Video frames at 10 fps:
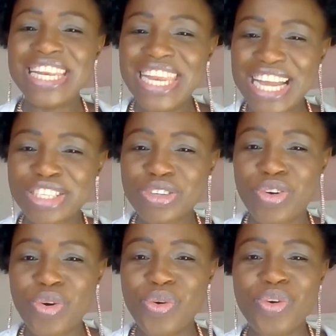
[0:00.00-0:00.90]
Let
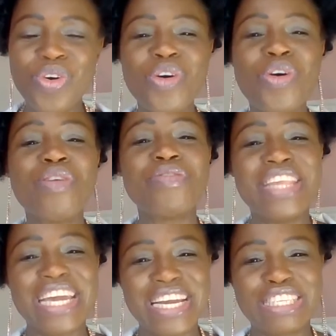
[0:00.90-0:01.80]
go of
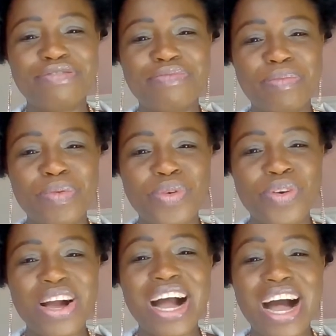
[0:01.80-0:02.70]
negative people
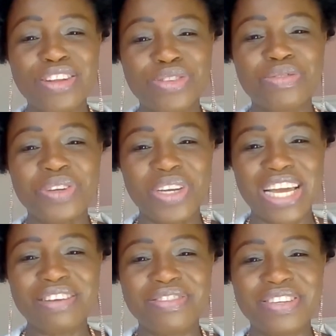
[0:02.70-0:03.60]
out of your
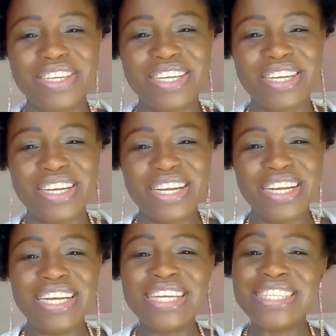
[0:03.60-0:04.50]
life.
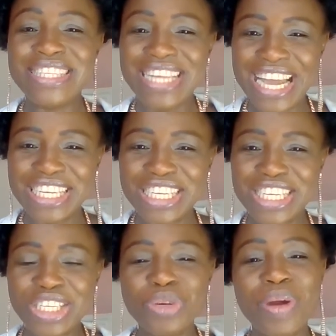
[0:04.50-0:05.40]
Then
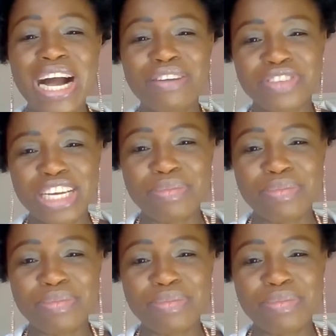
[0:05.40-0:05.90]
you will have